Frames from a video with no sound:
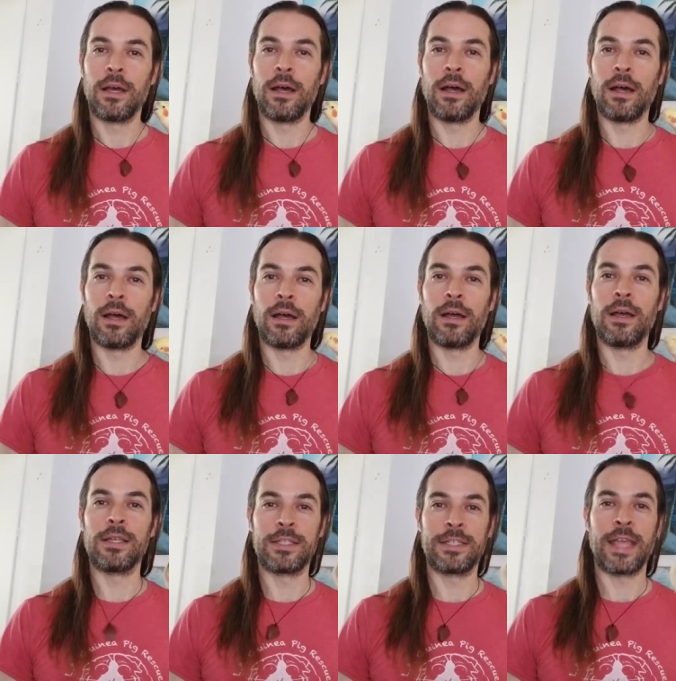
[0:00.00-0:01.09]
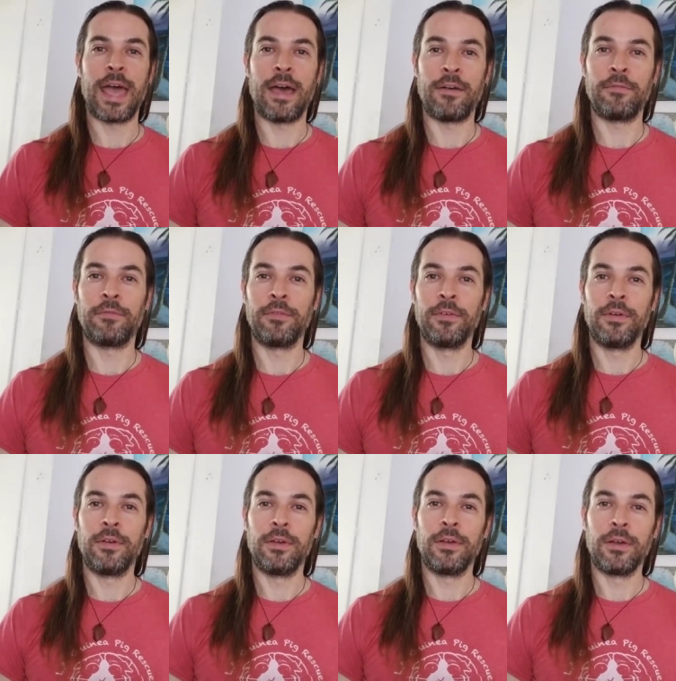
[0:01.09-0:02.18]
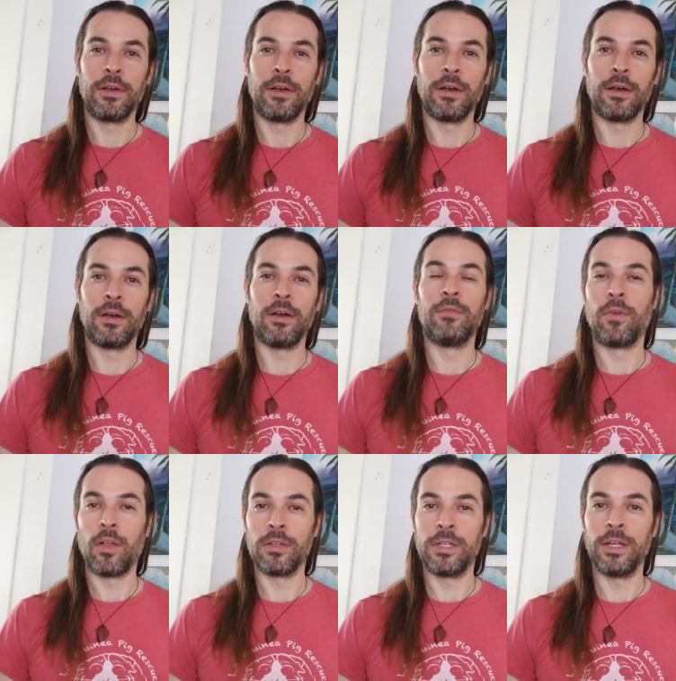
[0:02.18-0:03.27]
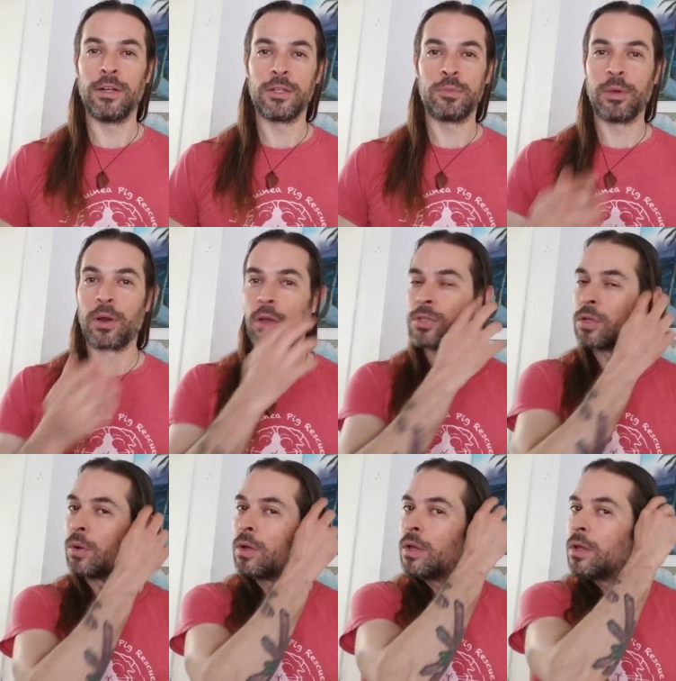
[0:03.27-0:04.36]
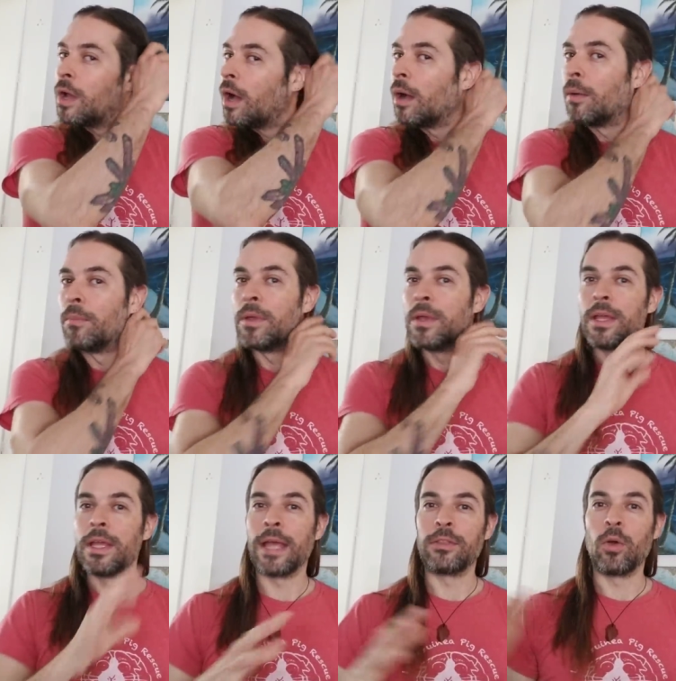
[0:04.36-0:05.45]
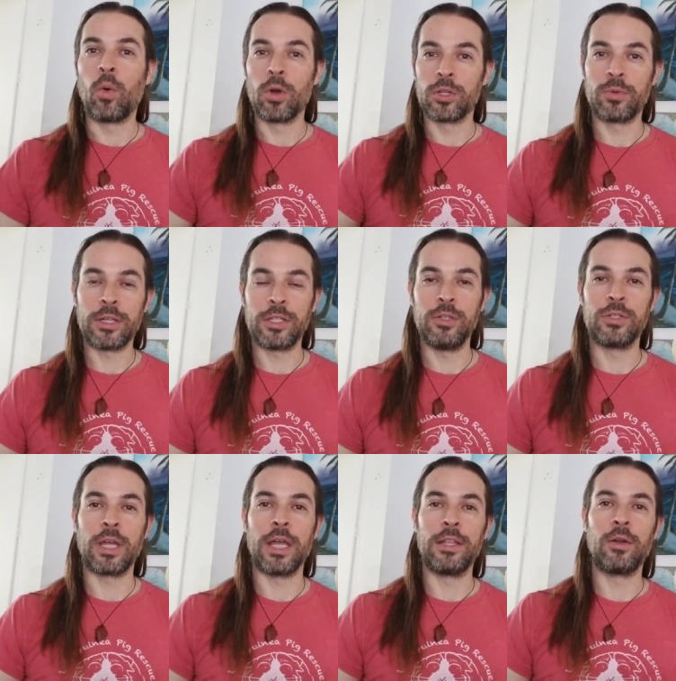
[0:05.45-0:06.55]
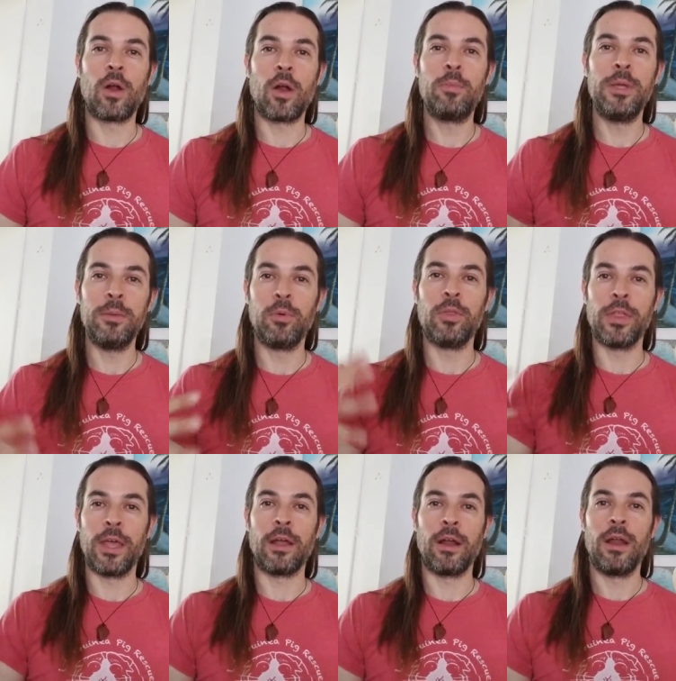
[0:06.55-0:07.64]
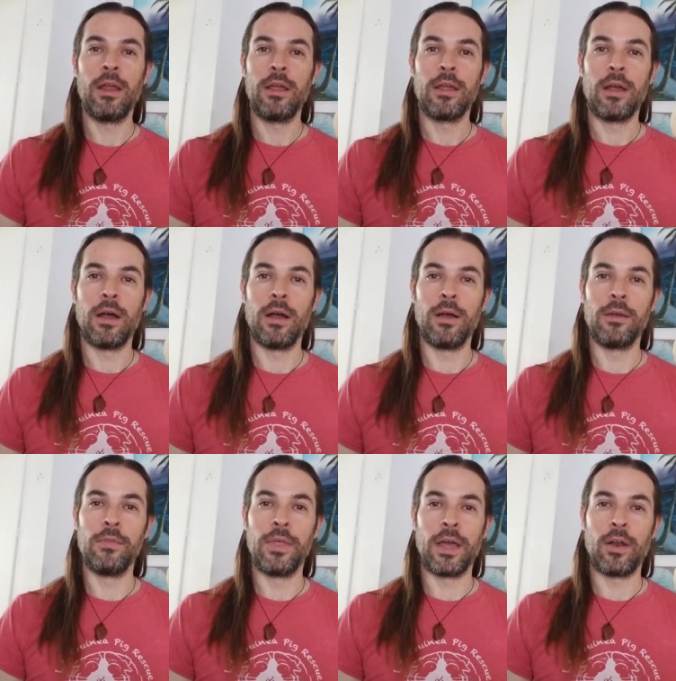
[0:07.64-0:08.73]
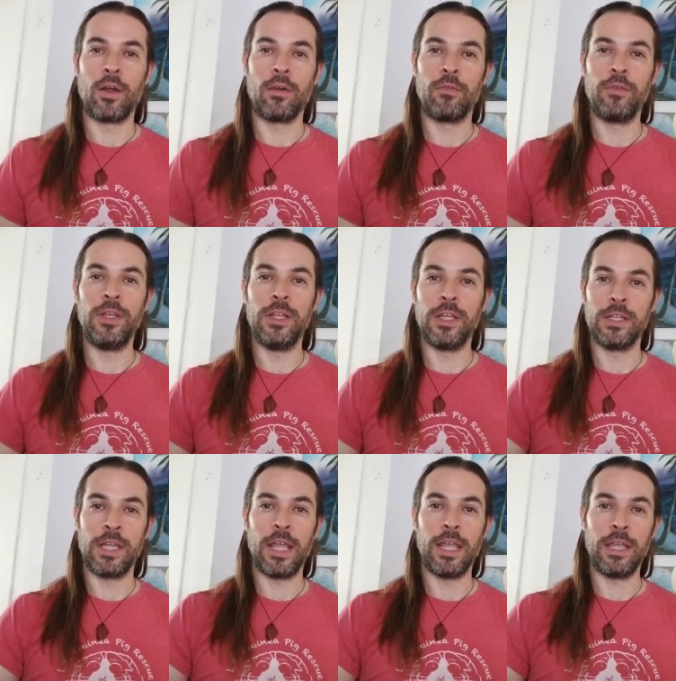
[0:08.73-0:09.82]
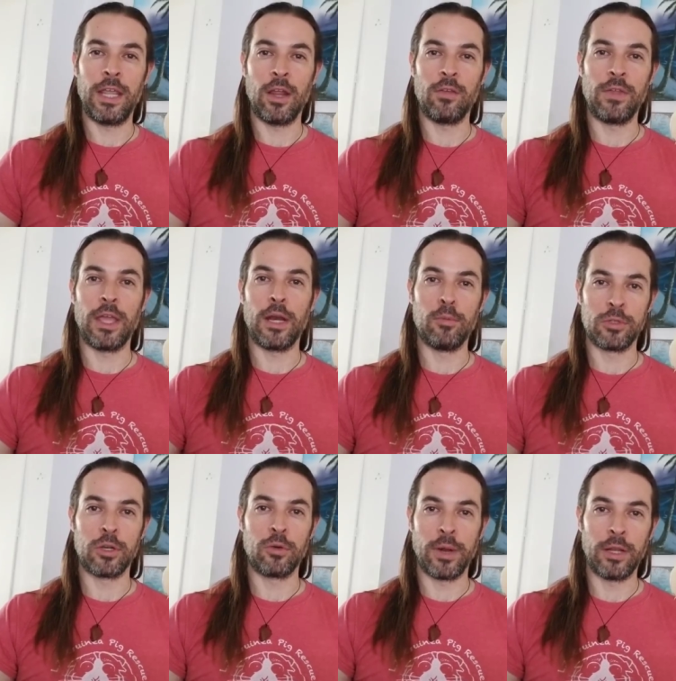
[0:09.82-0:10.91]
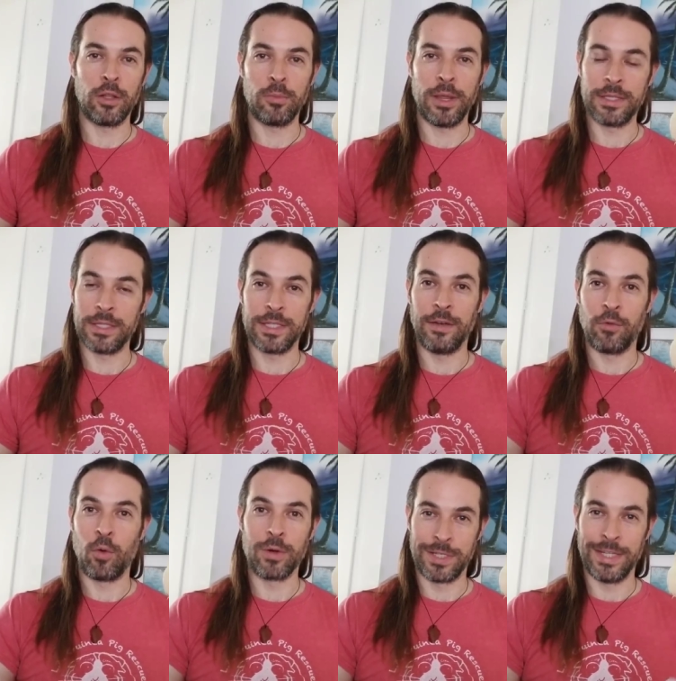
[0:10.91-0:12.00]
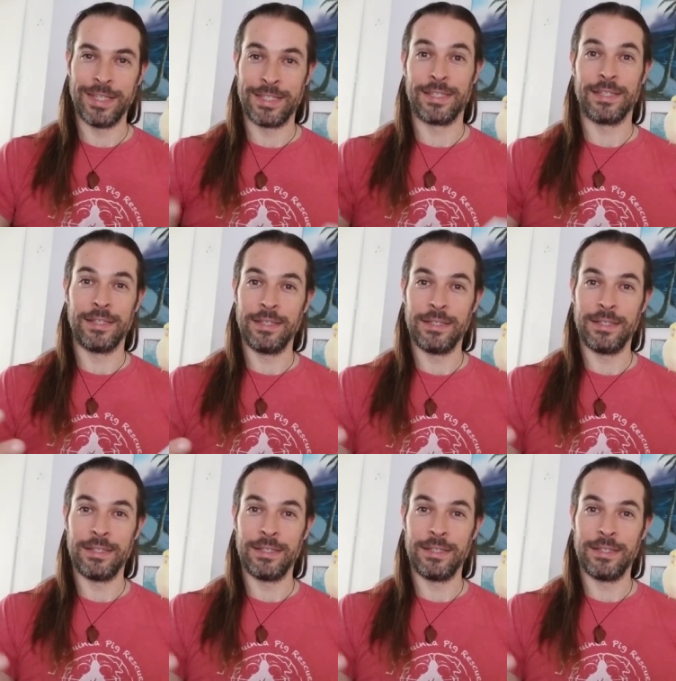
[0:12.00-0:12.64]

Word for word: uh, a staff uh, of volunteers, but also um, at the horse rescue side, there are people there that are feeding and taking care of the animals on a regular basis. And of course, it's